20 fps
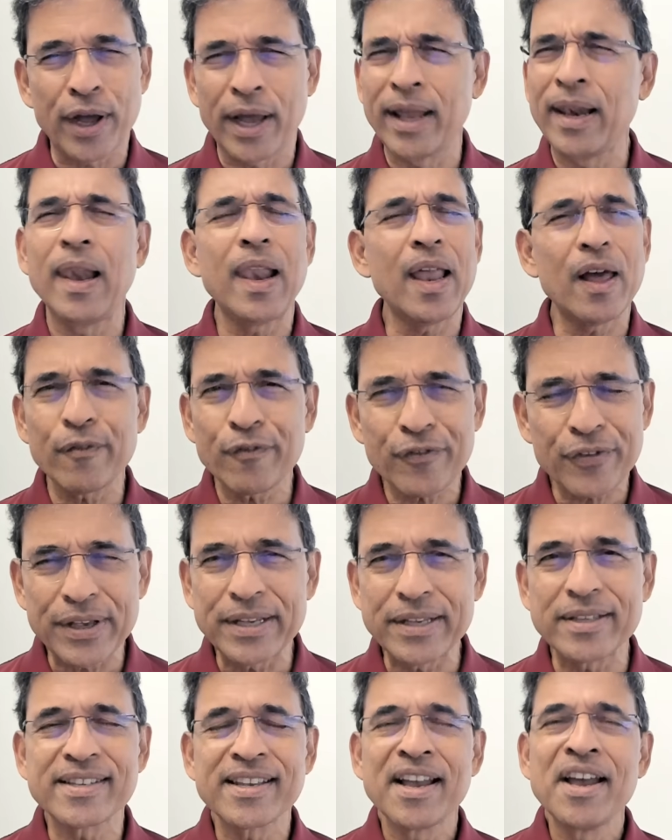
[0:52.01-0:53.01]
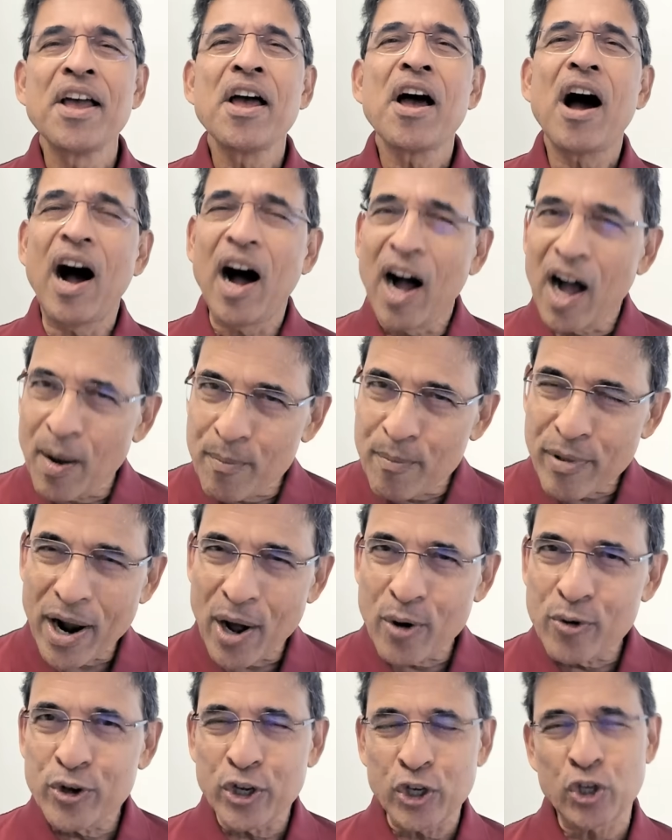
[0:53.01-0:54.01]
I loved his arm
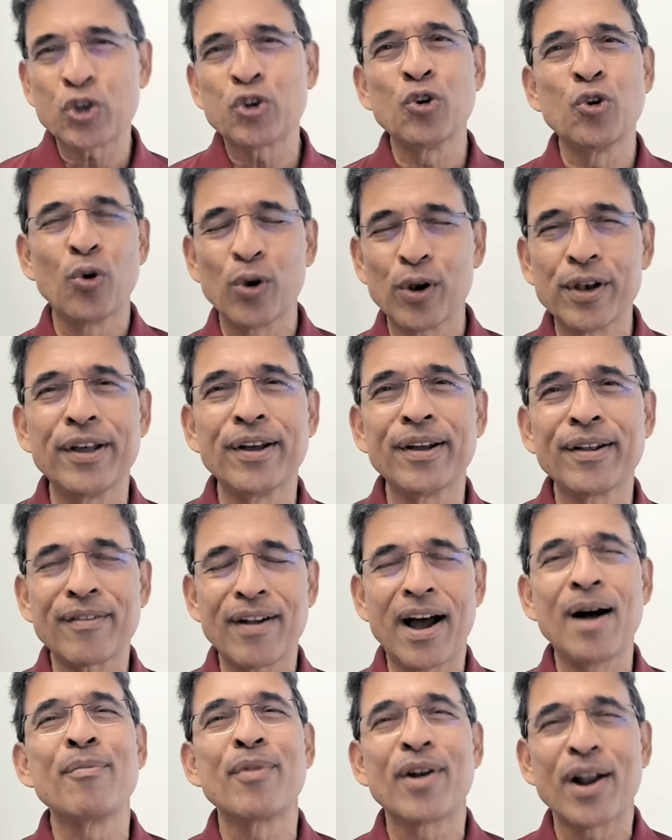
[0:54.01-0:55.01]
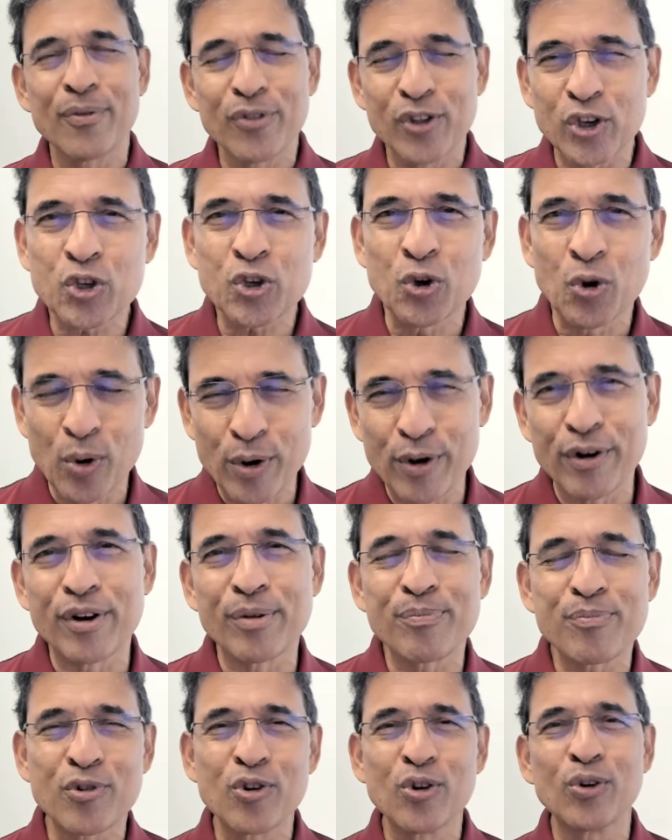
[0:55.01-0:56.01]
round the shoulder
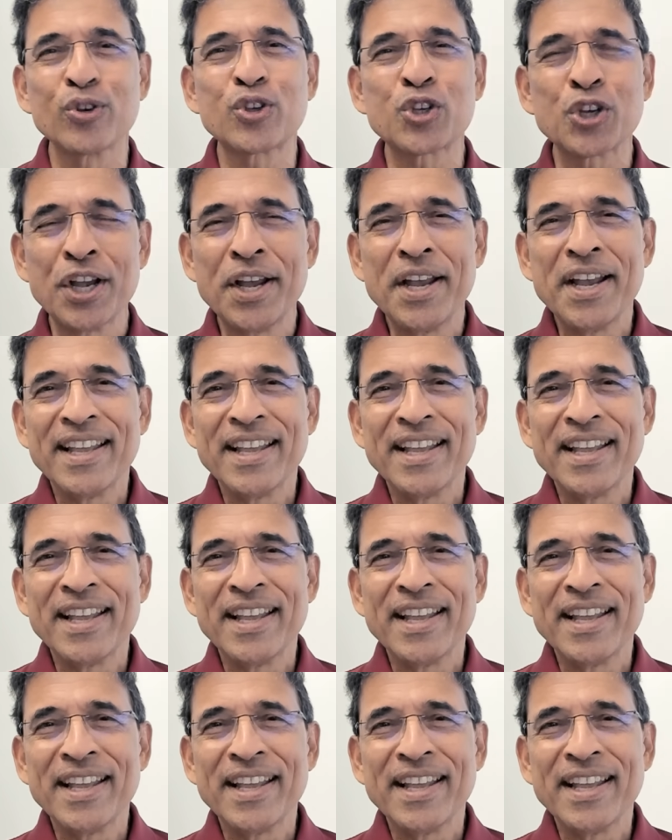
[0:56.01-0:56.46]
approach.